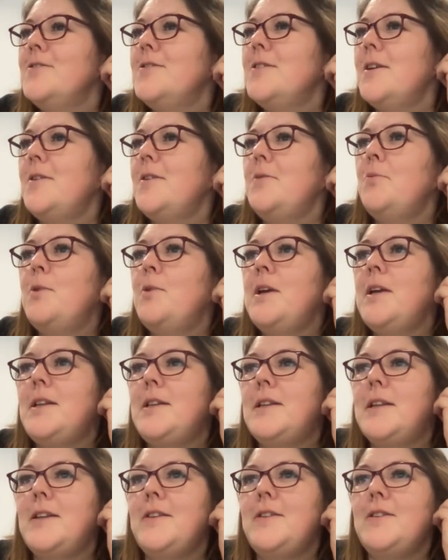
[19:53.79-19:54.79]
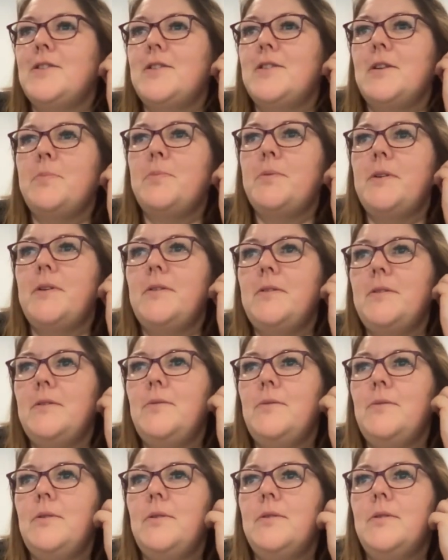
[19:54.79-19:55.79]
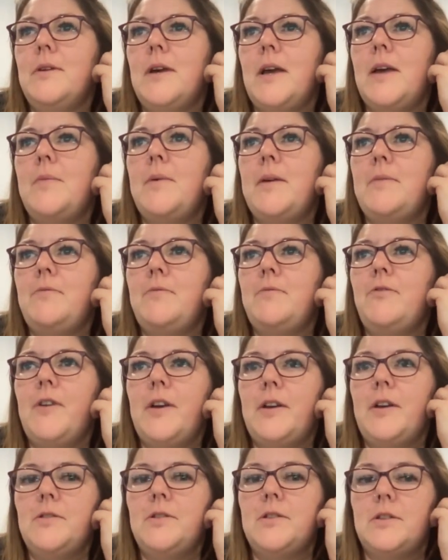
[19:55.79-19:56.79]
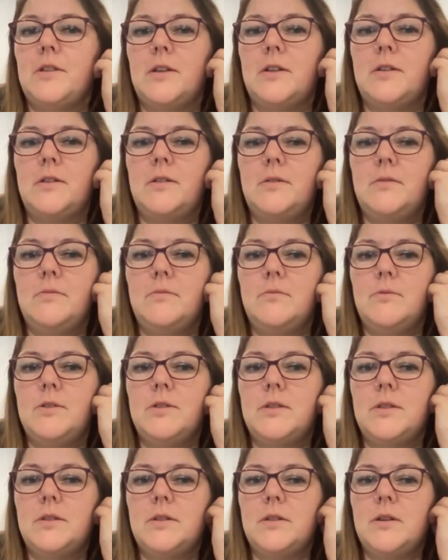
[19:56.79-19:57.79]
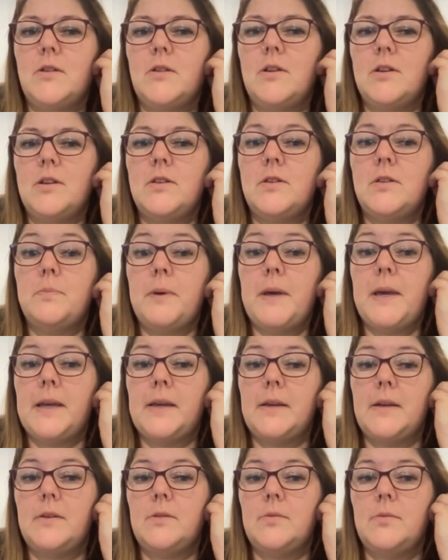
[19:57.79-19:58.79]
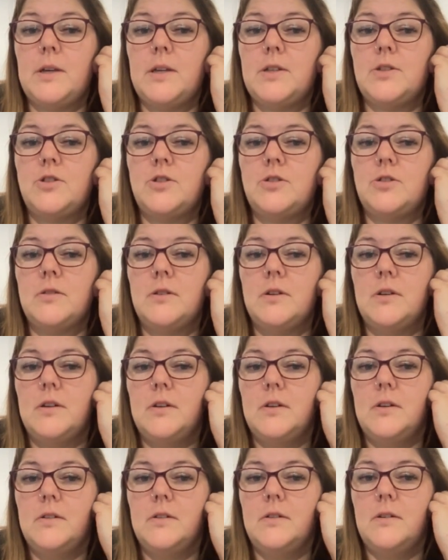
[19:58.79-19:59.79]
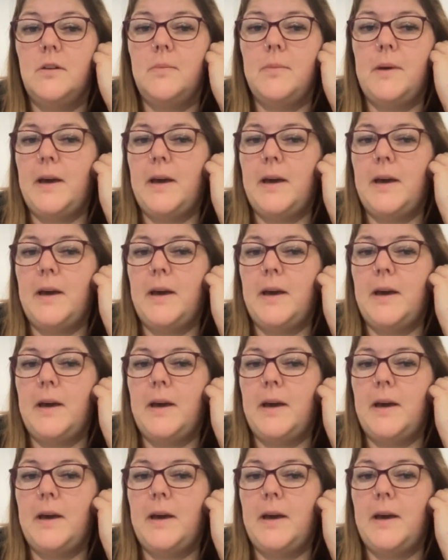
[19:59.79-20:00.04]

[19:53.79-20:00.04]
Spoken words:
So weirdly, the WMM Folkestone was kind of the pink, which I'm